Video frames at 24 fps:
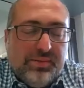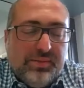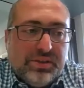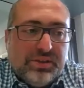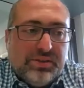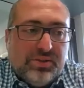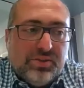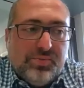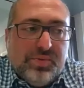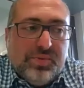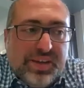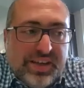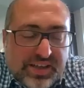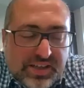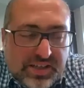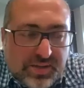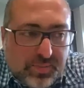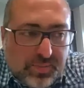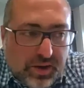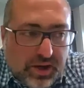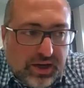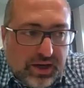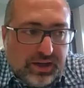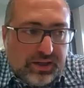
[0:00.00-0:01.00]
but to be
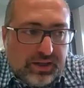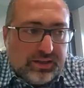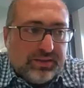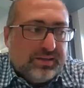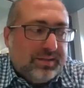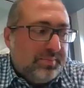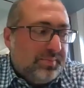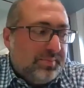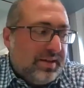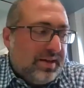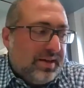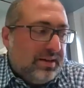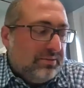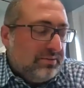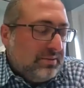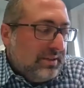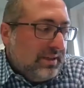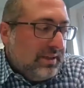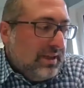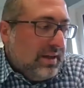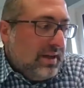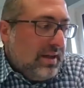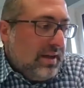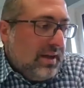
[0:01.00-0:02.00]
inspired about
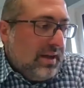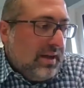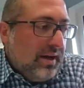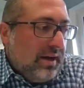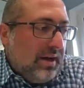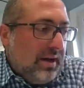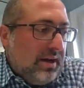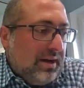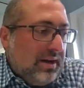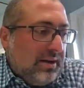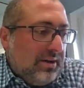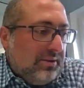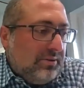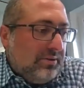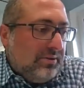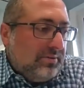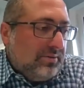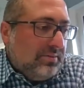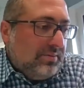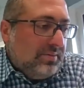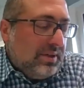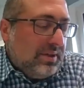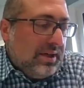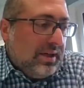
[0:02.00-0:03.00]

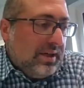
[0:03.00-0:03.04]
how